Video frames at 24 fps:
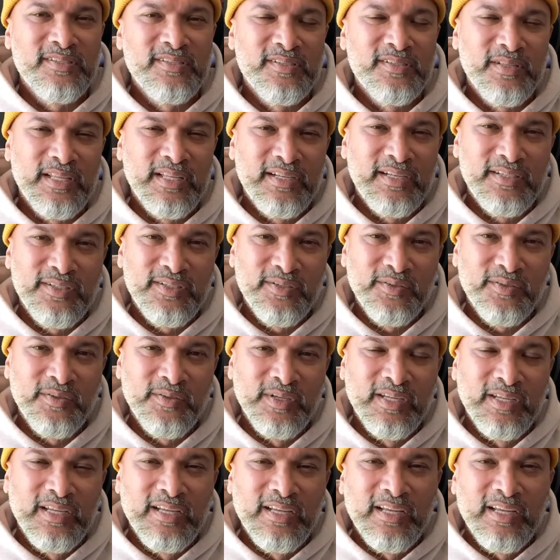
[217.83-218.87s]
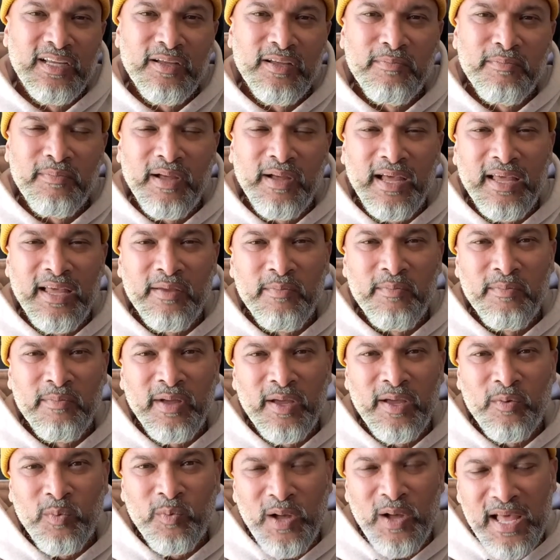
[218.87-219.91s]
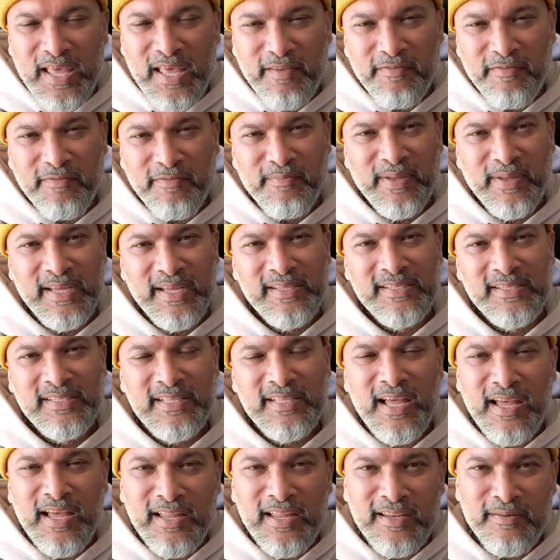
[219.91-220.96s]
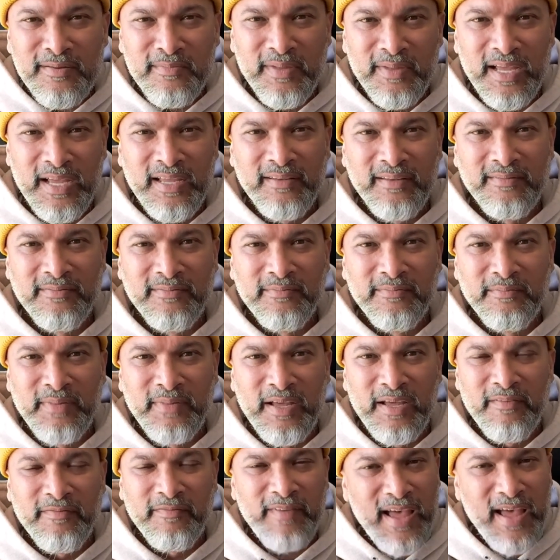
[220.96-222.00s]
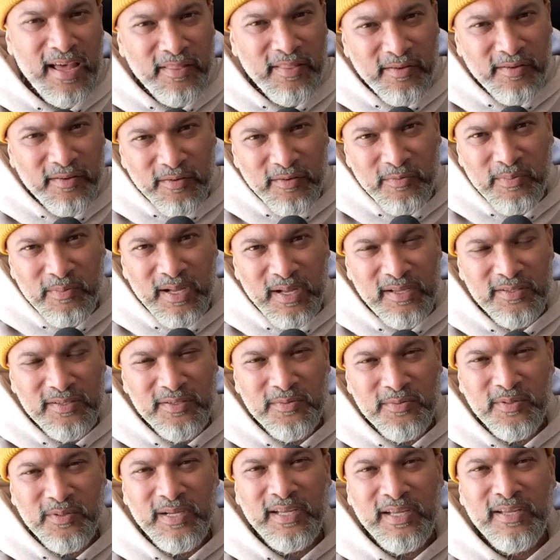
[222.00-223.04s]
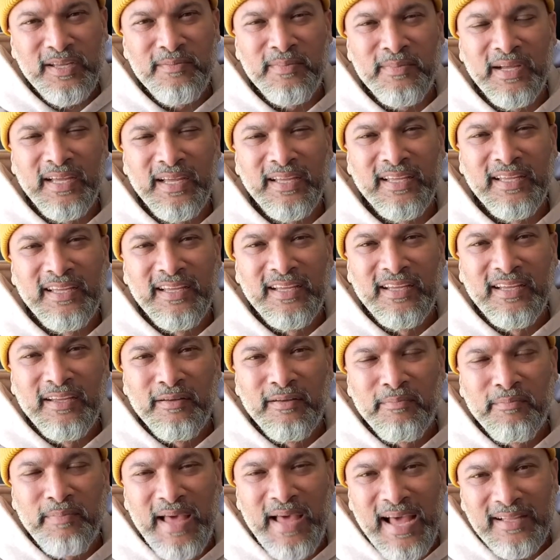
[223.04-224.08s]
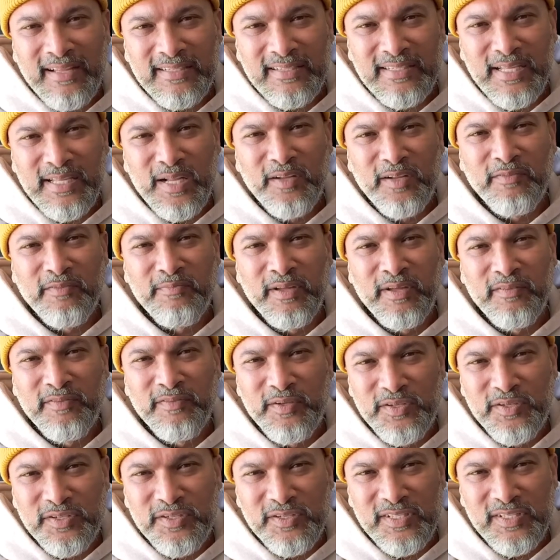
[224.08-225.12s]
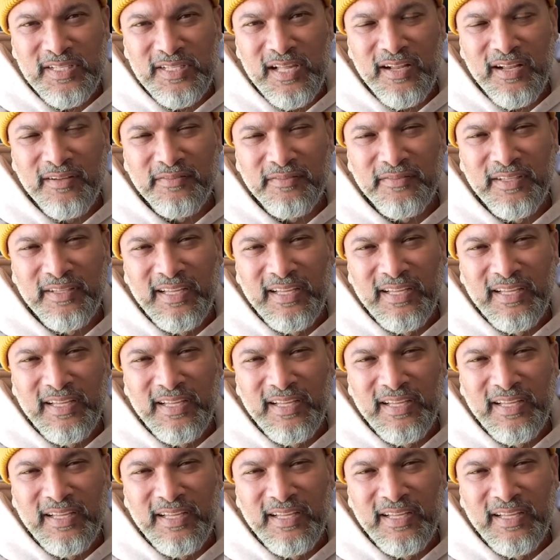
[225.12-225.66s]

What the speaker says: So a letter to my wife, my son, my father who passed away, my past self, my future self.